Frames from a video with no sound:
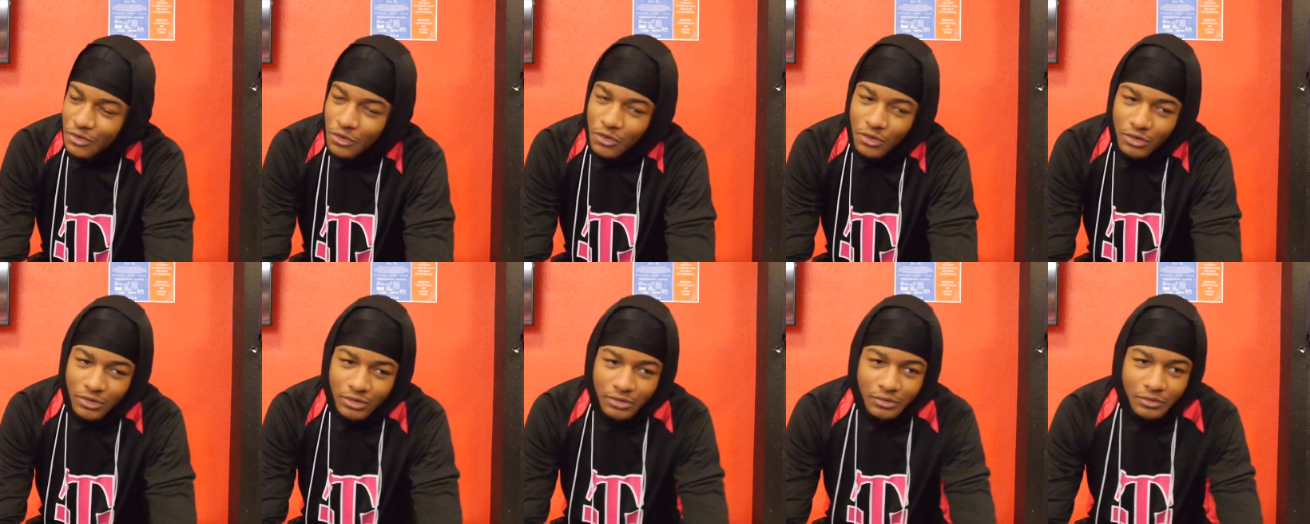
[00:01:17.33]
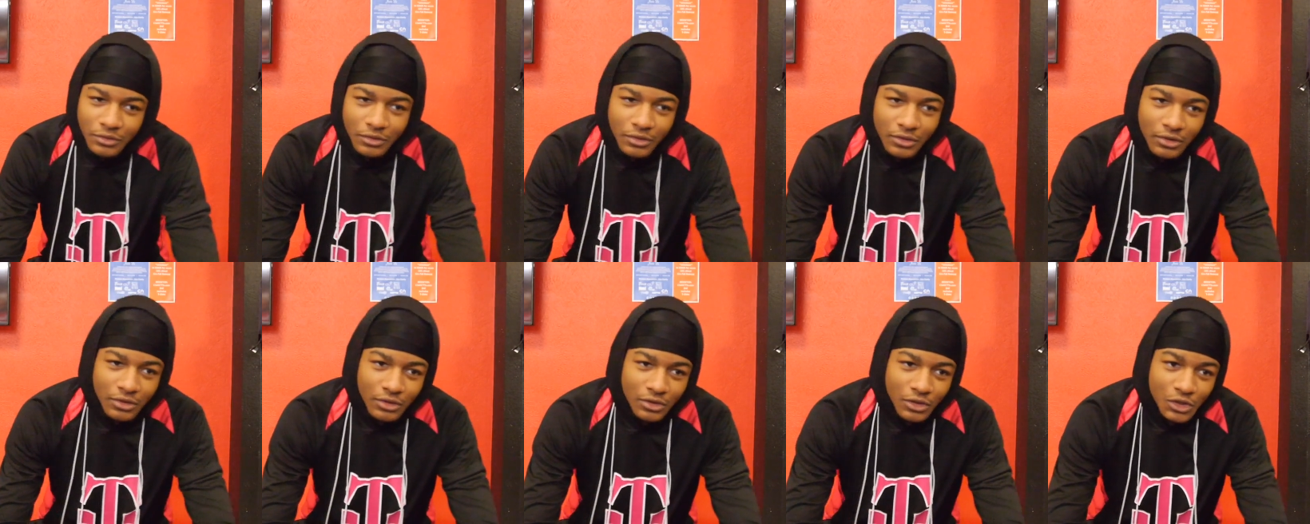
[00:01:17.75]
or
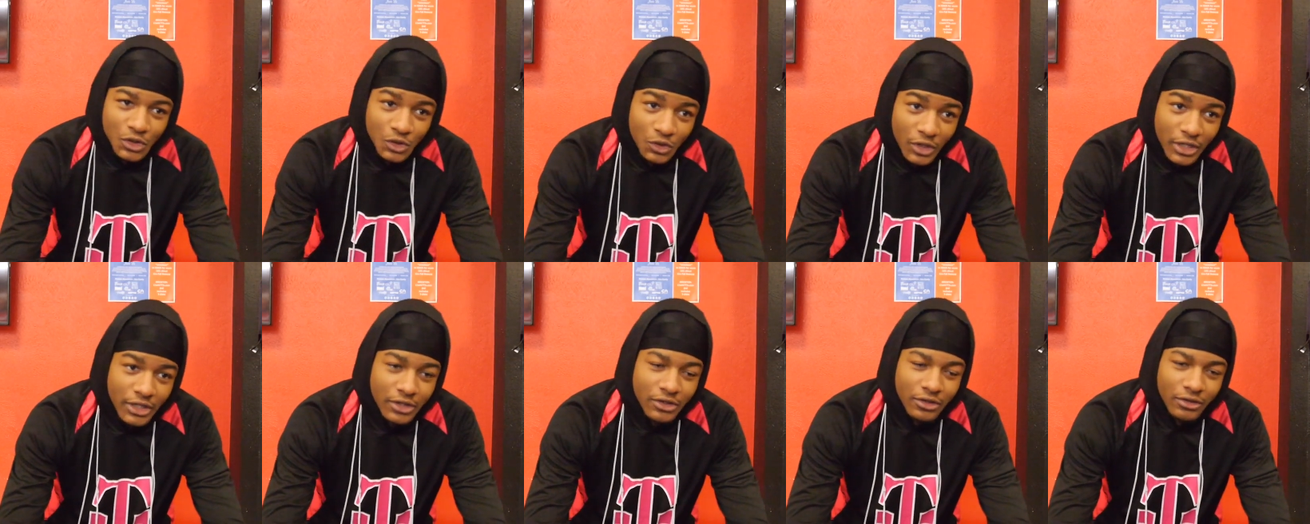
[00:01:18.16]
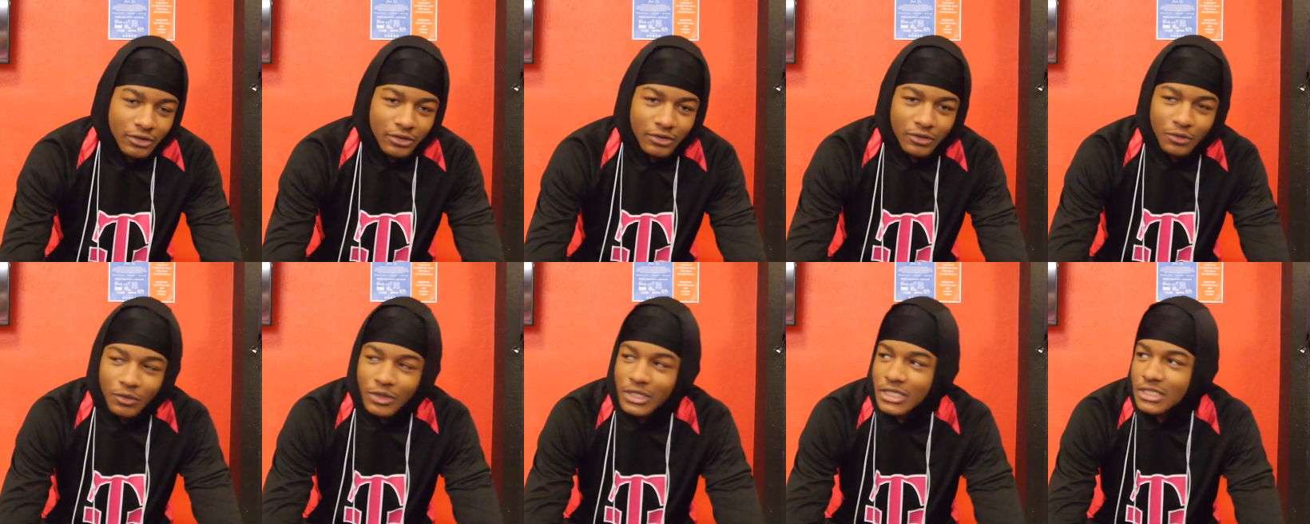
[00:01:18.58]

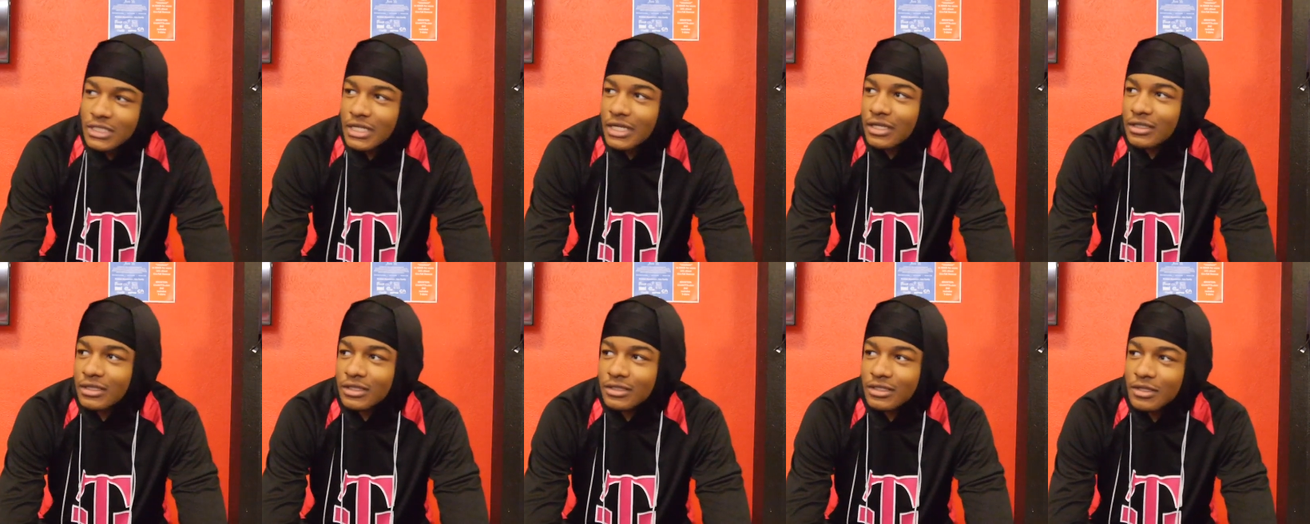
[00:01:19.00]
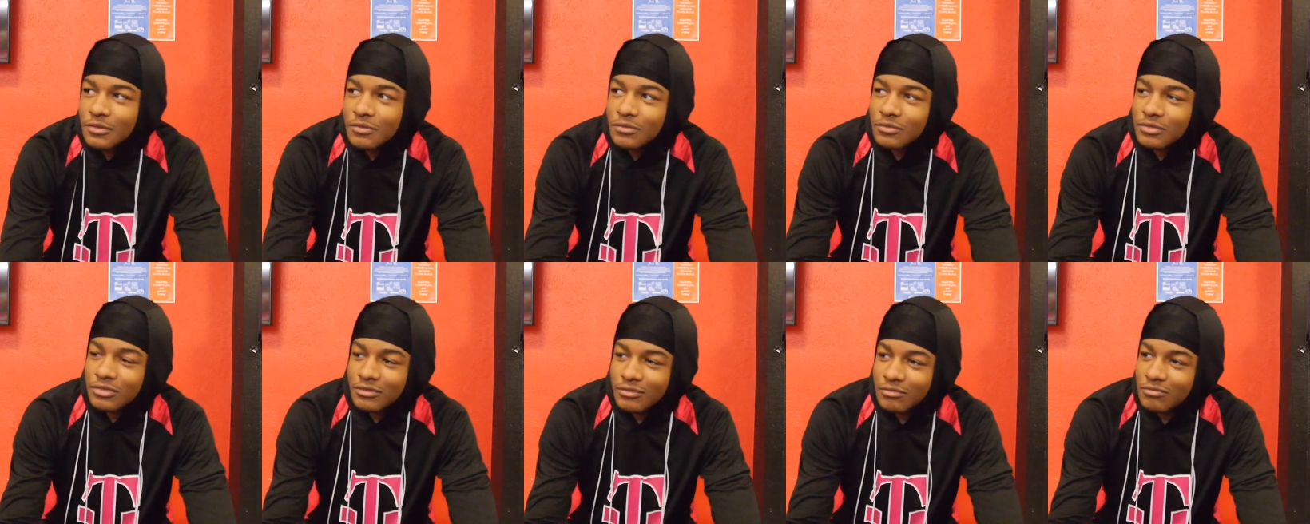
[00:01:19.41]
traitor, which is like
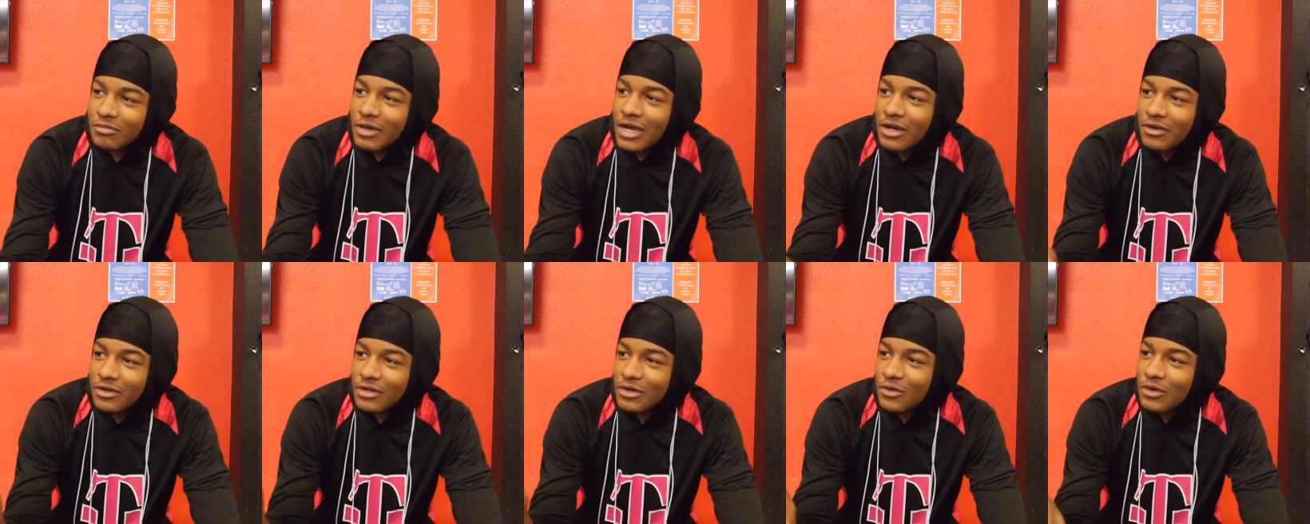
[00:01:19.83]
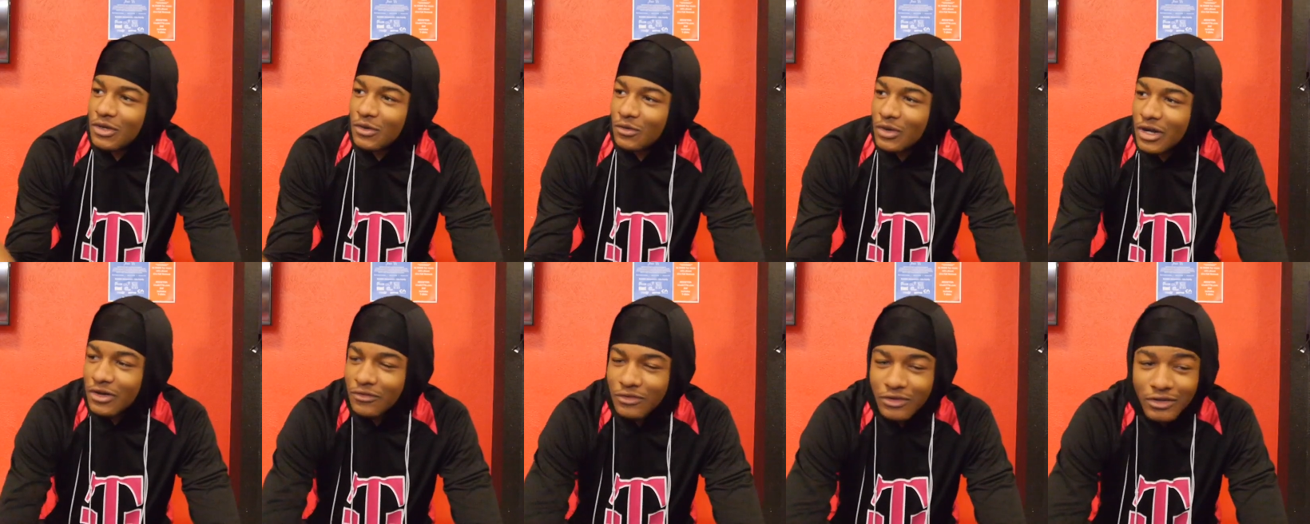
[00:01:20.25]
some Pirate
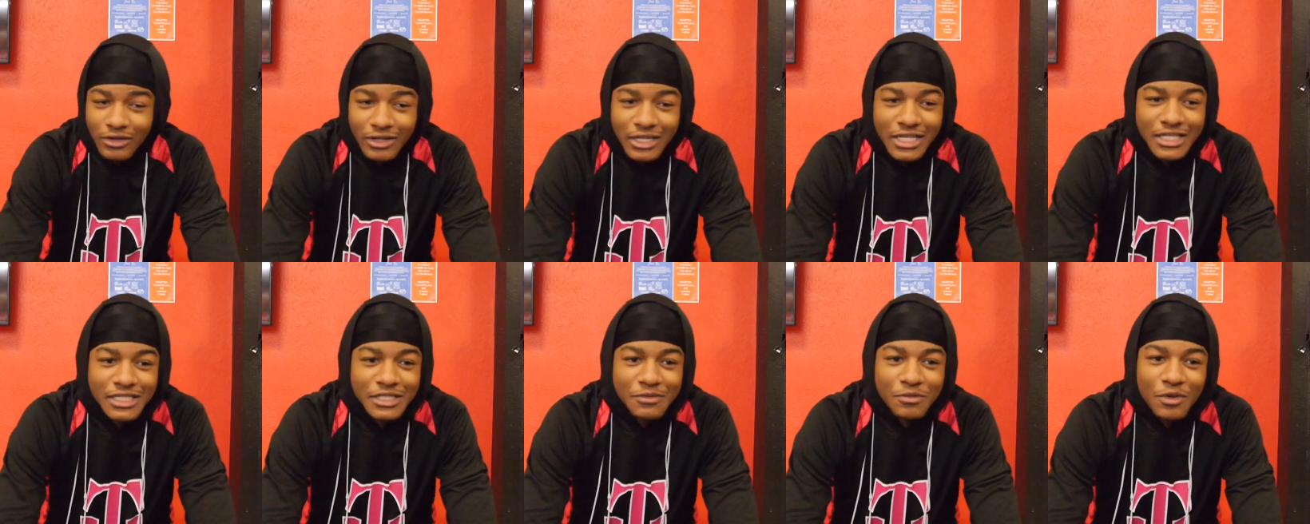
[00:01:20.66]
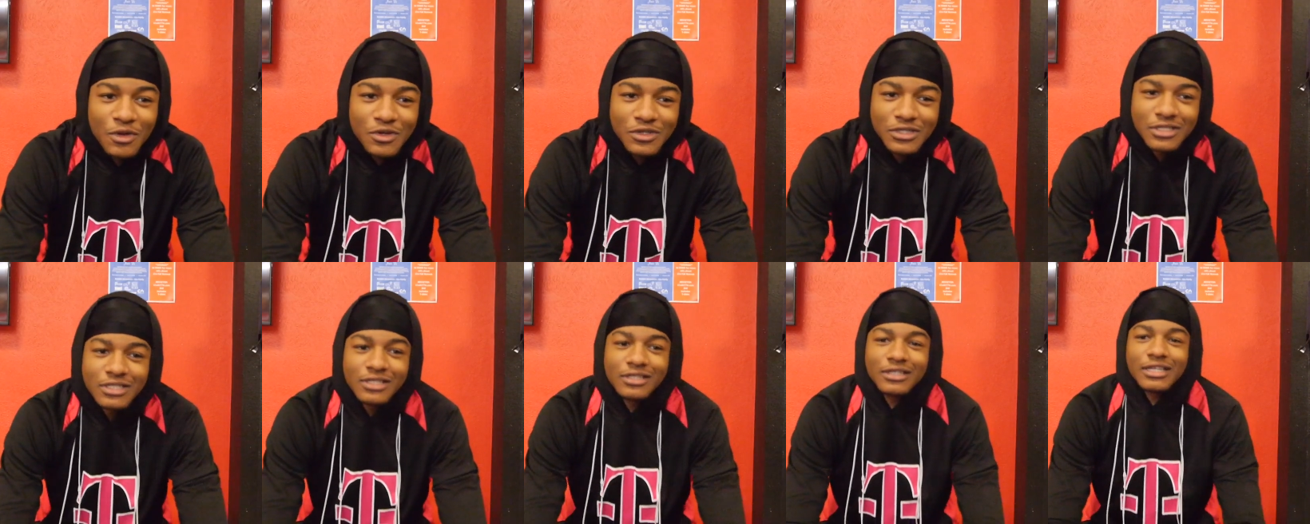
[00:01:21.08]
Queen, whatever, he's
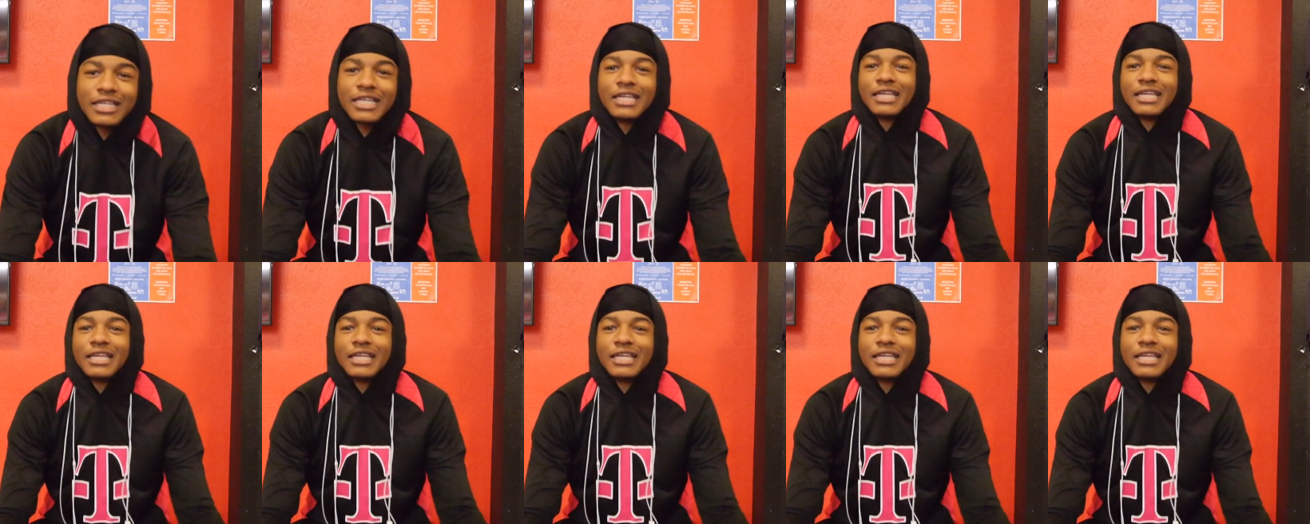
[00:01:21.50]
supposed to